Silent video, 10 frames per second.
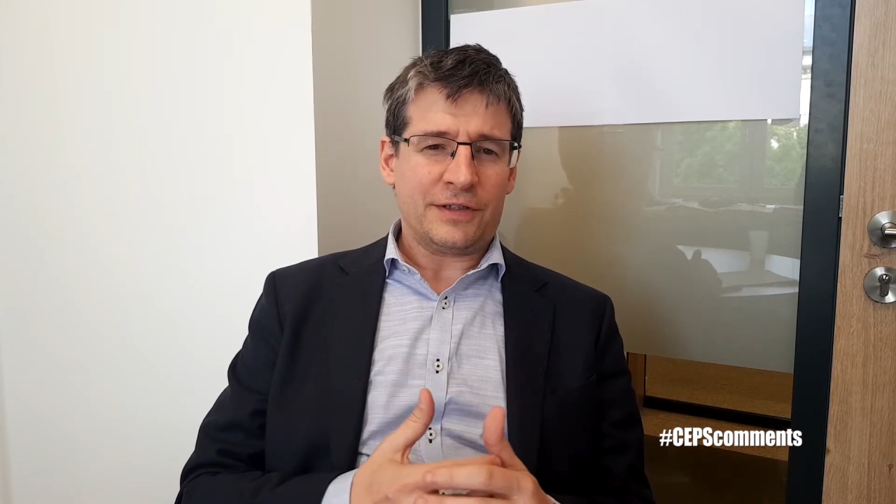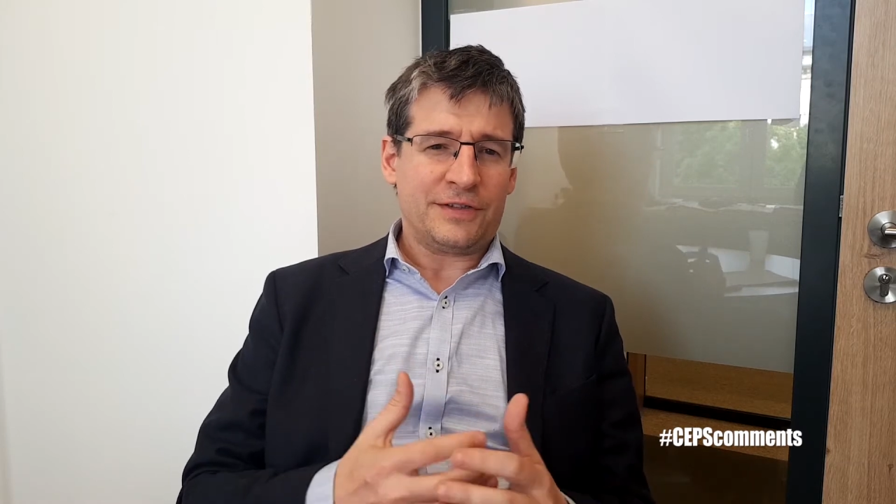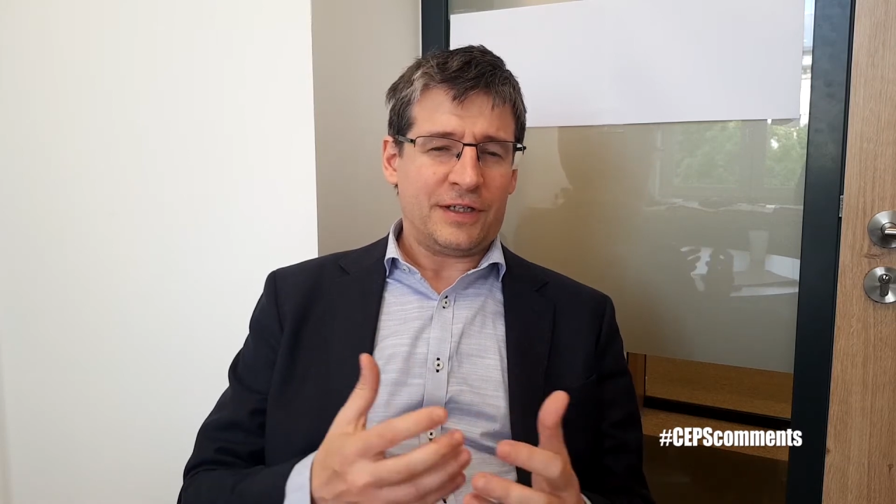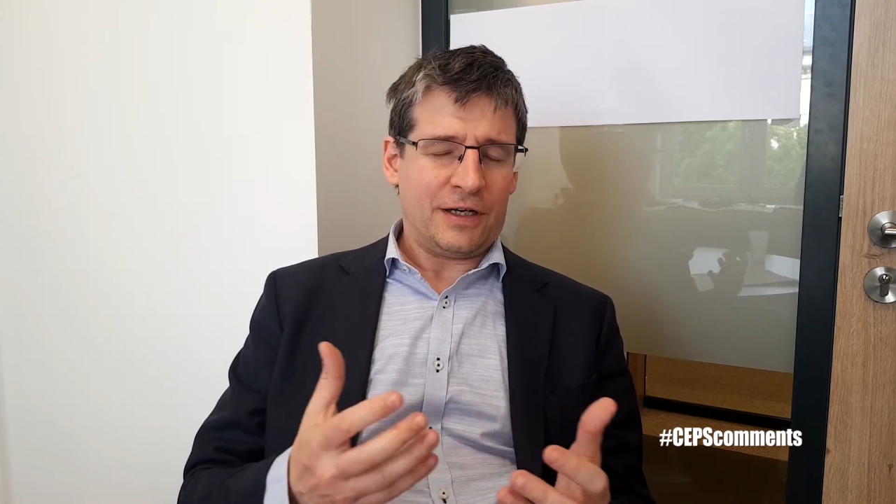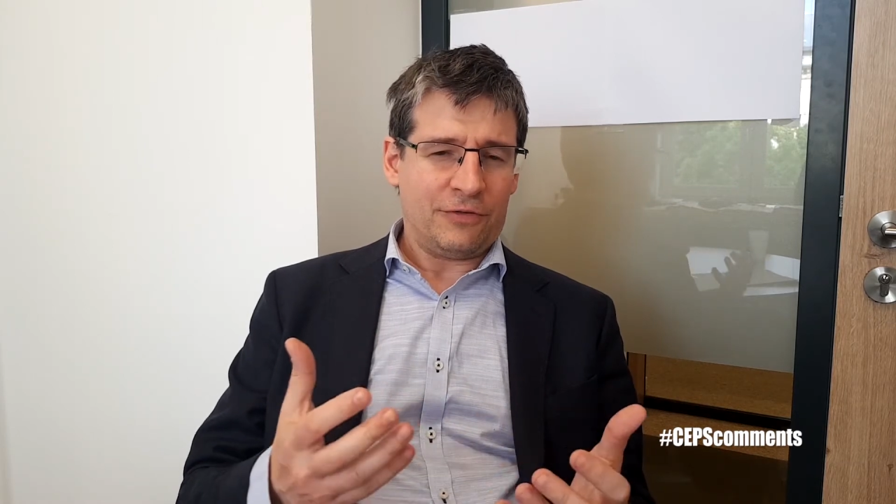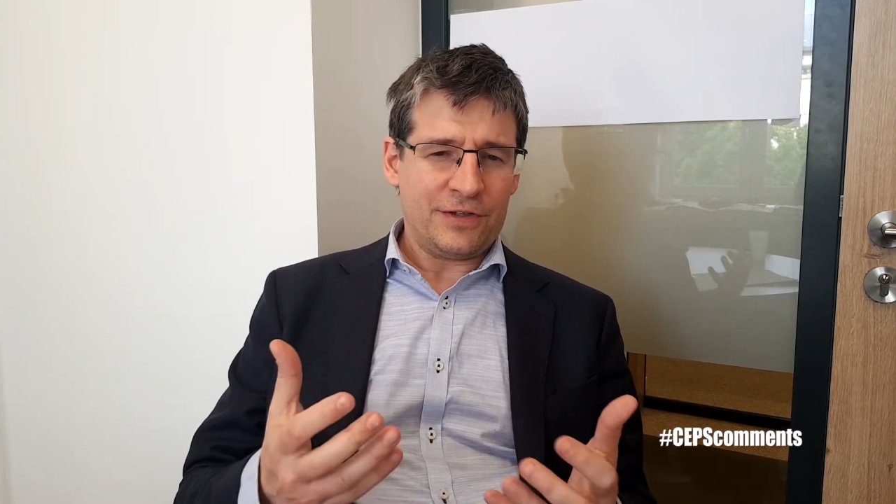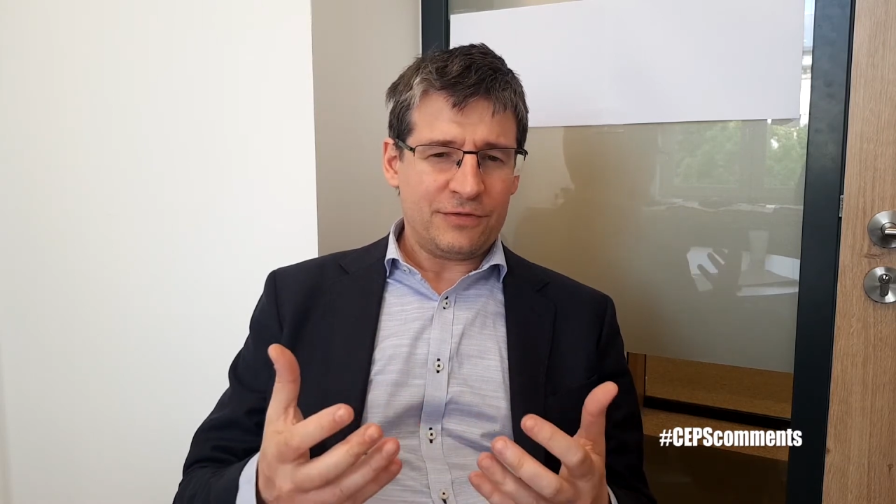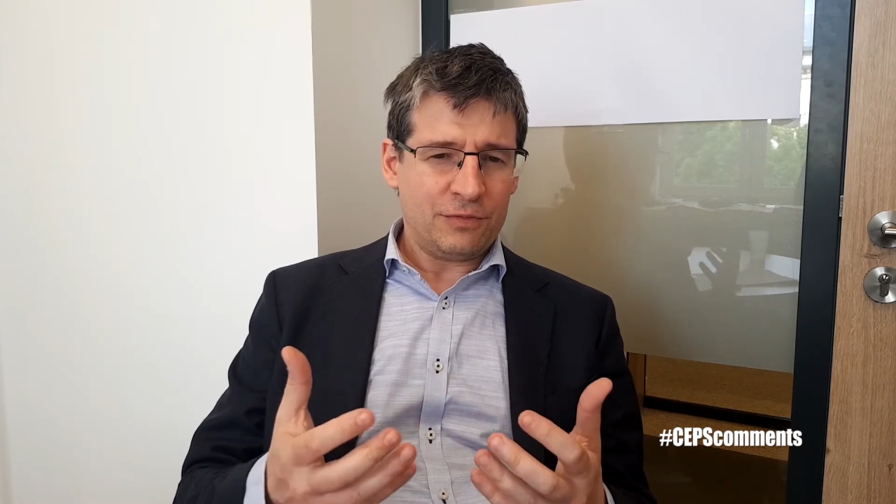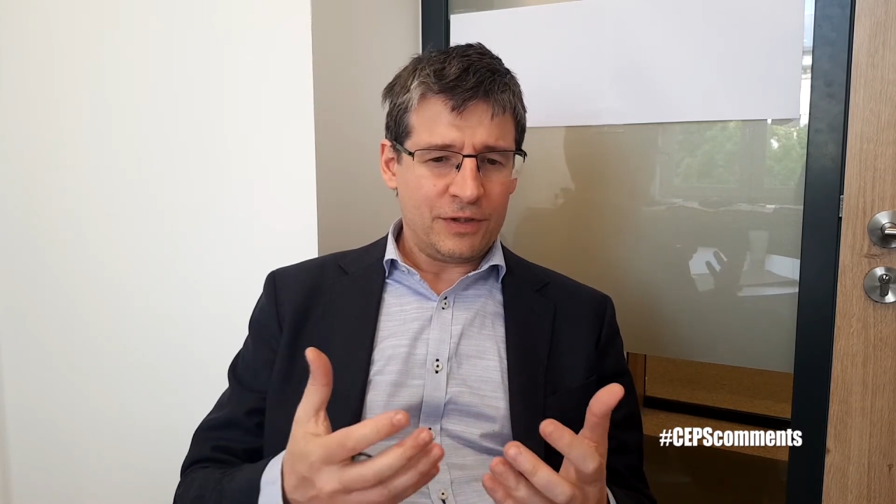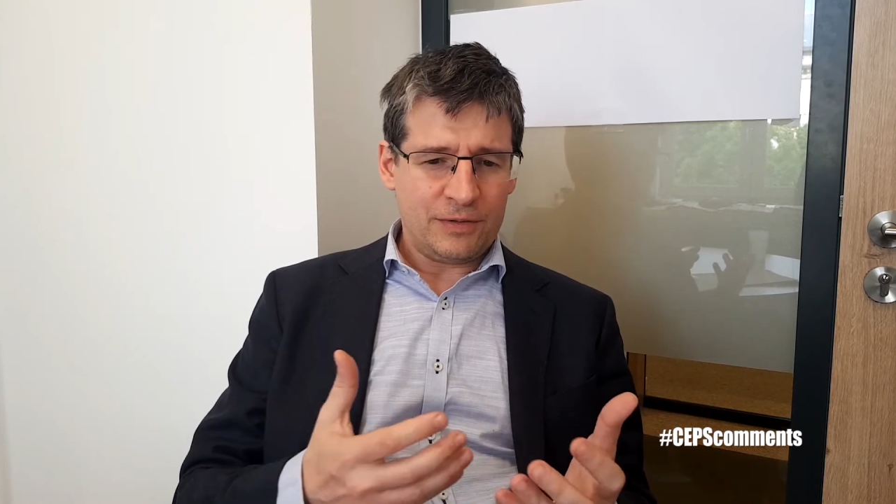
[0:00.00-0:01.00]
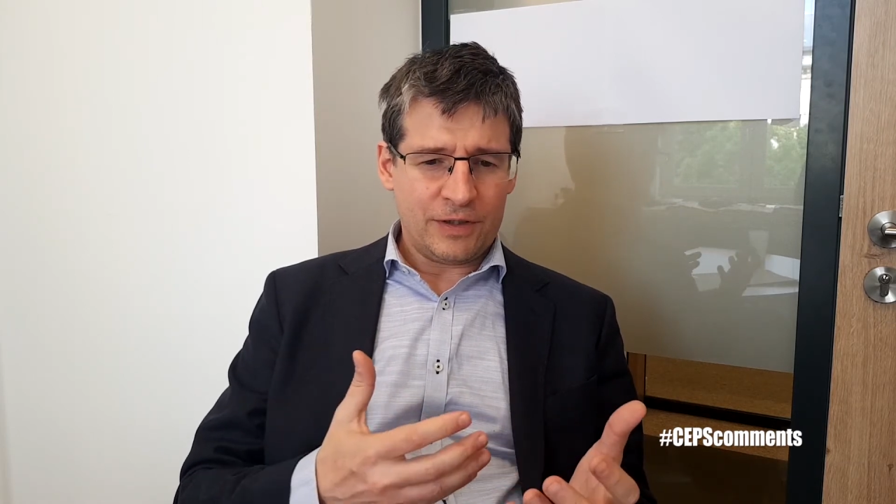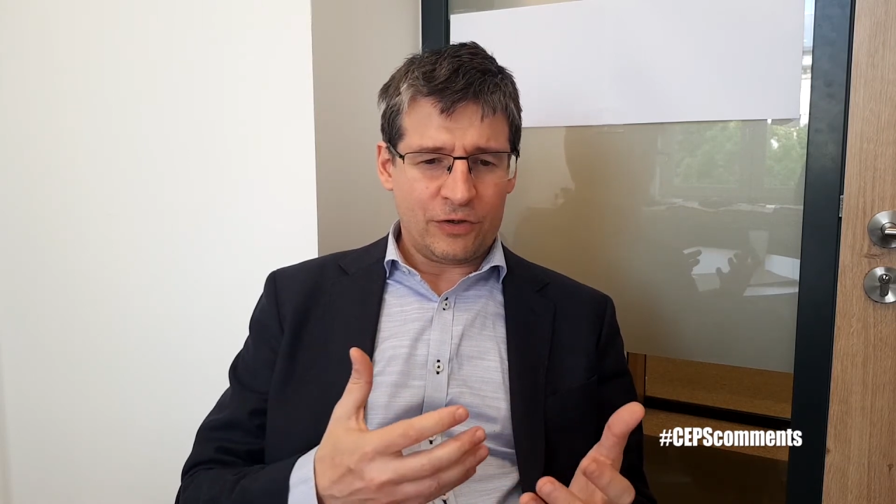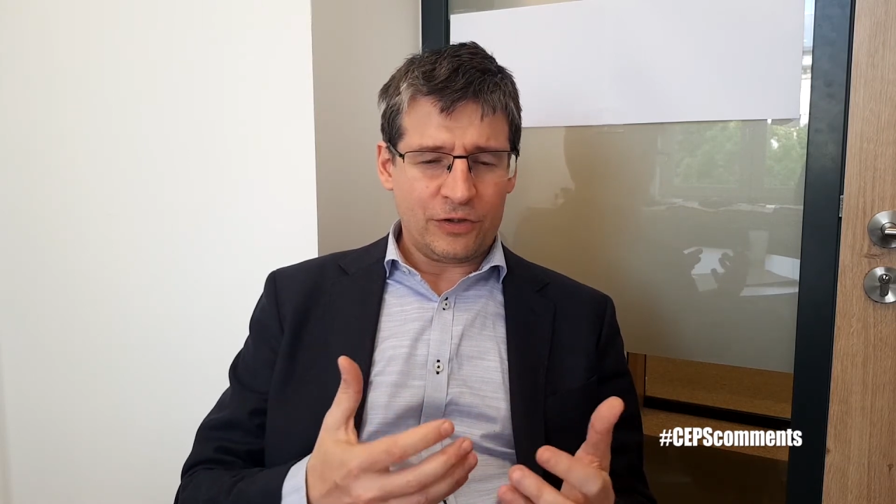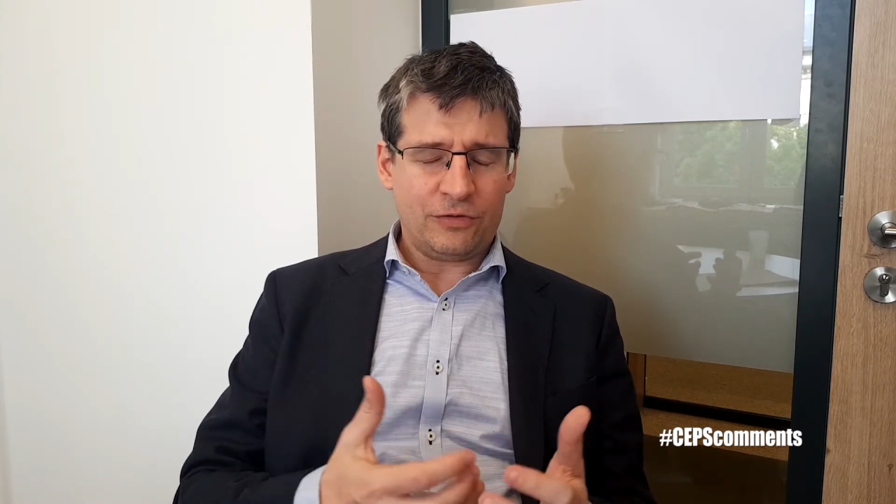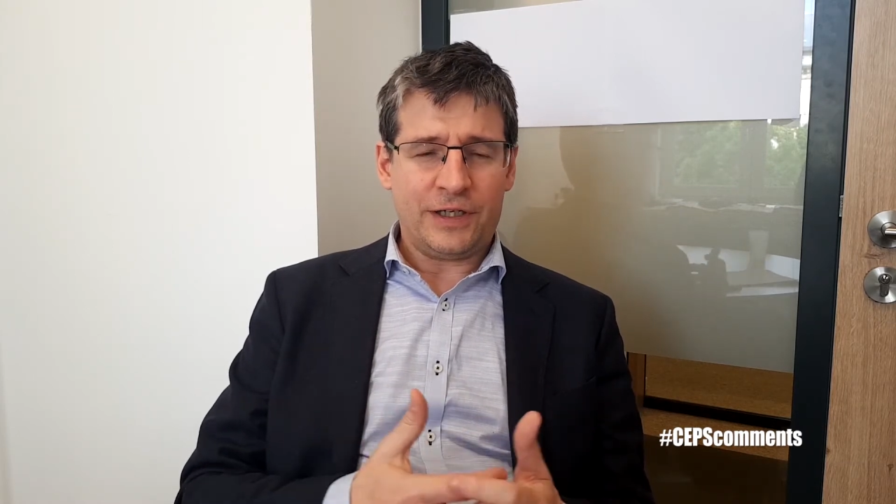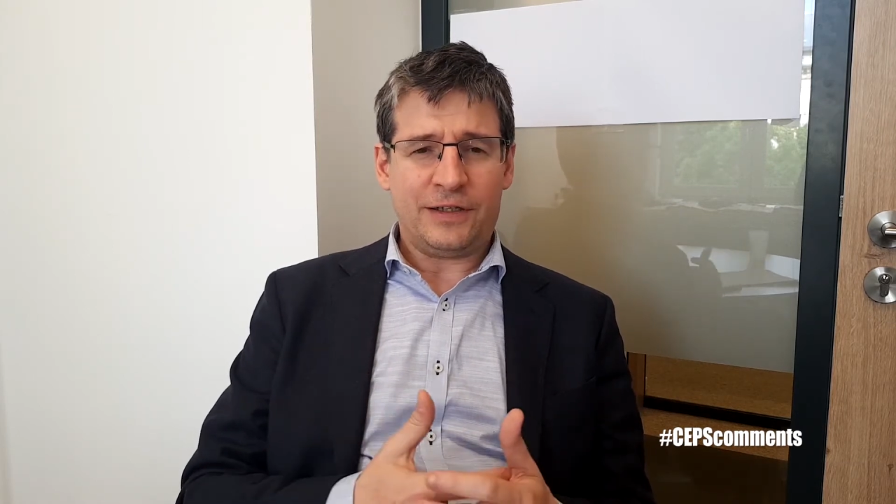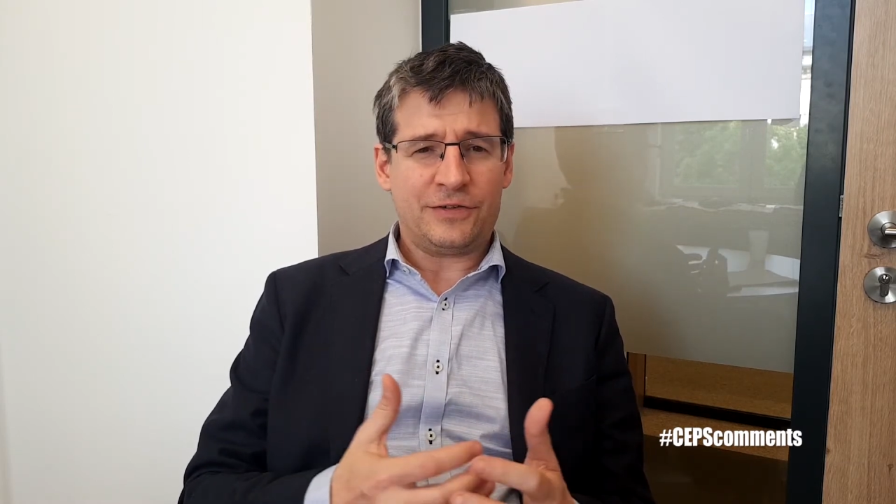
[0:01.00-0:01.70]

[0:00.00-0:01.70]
Let's see how this will go together.